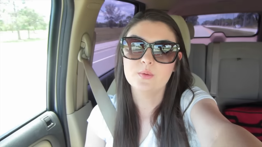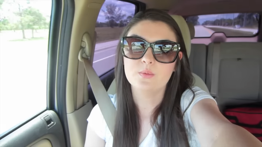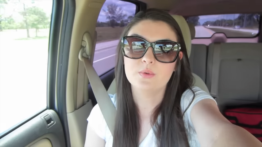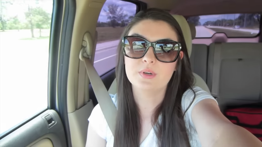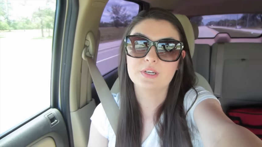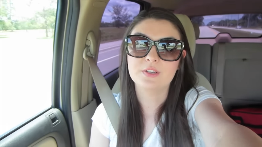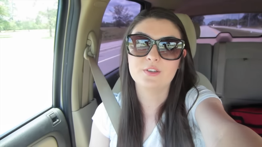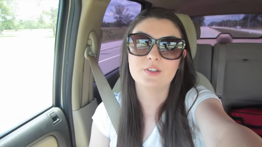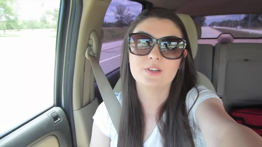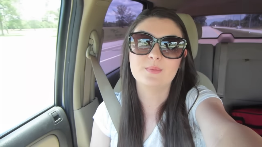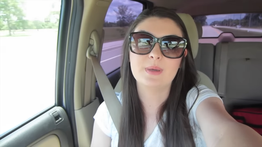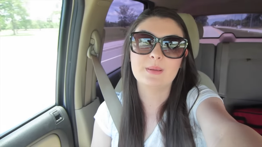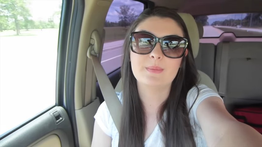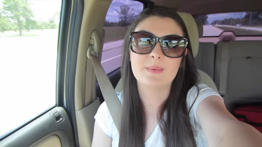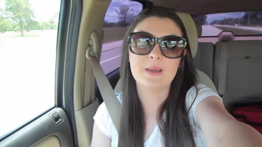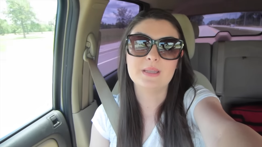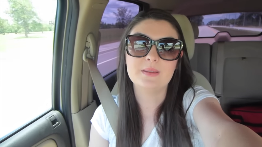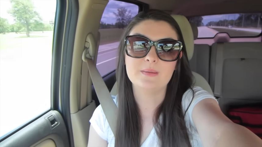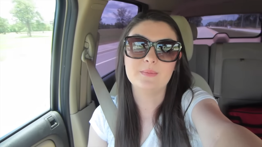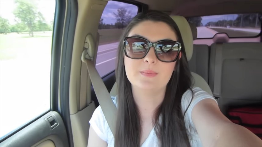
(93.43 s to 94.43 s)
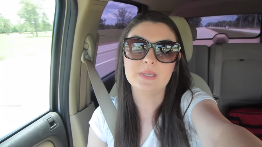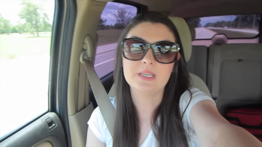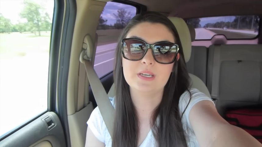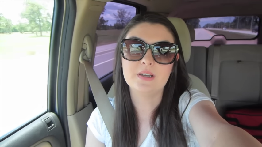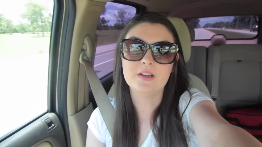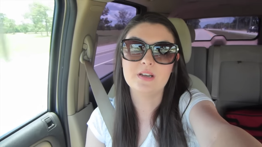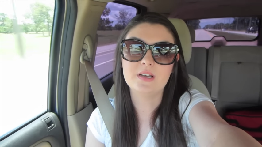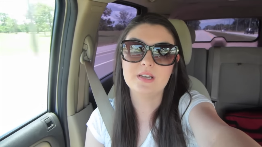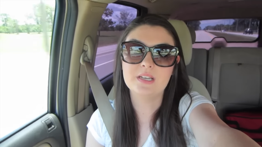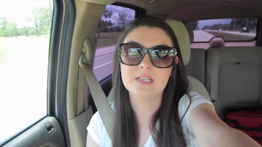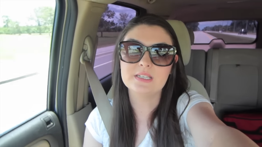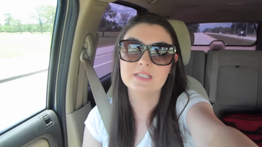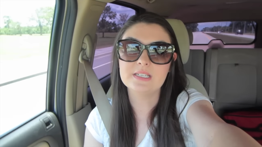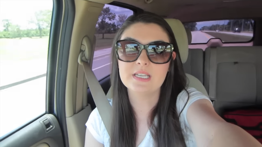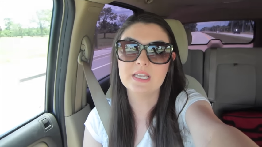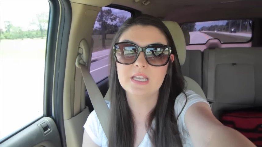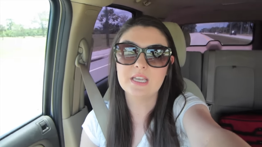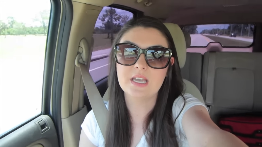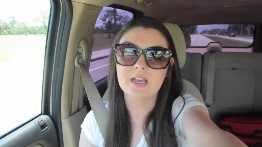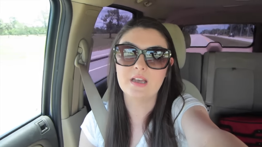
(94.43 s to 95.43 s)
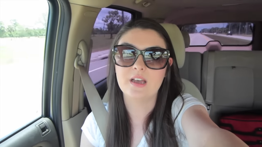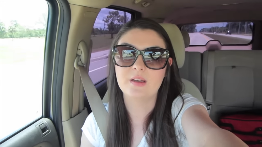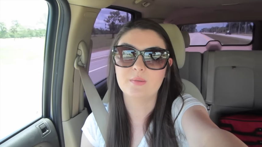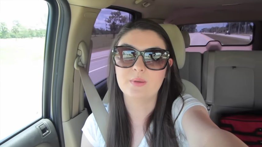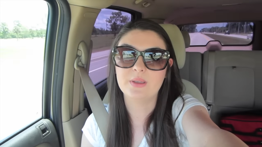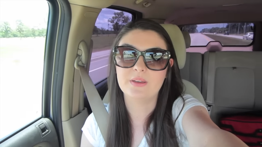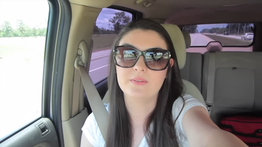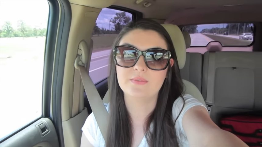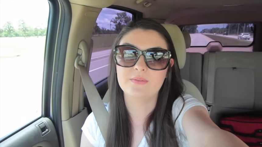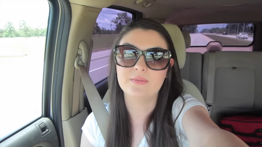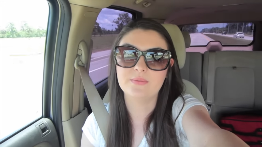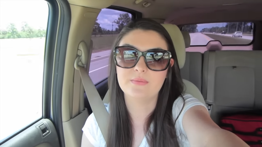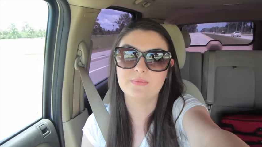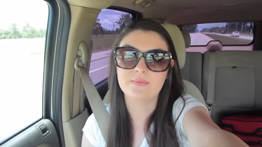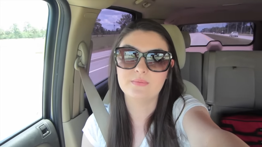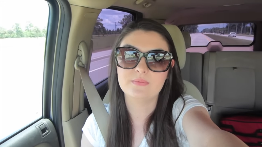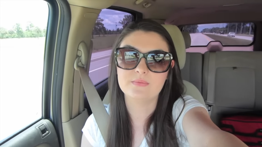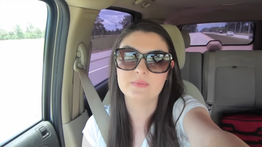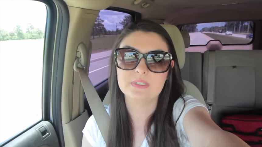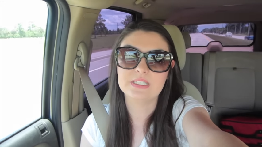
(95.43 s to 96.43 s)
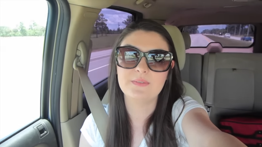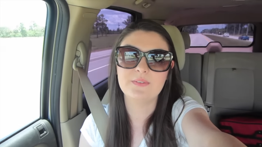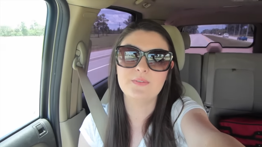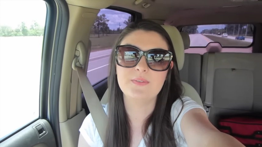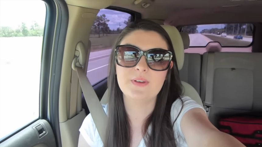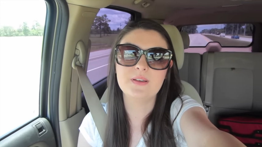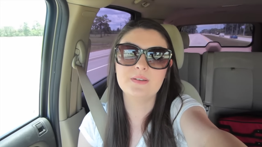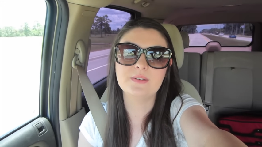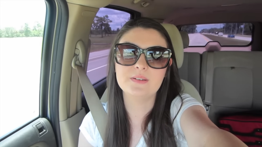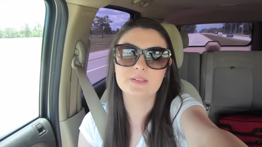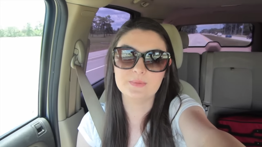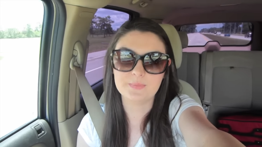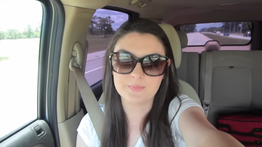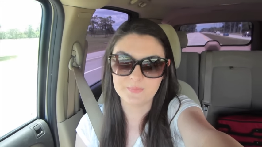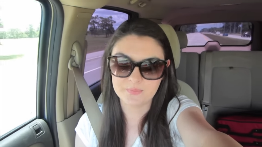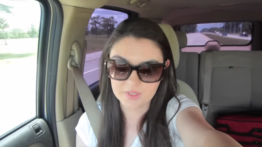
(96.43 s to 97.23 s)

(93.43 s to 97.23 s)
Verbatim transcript: We're gonna go to Bed Bath and Beyond. Uh, we have David found.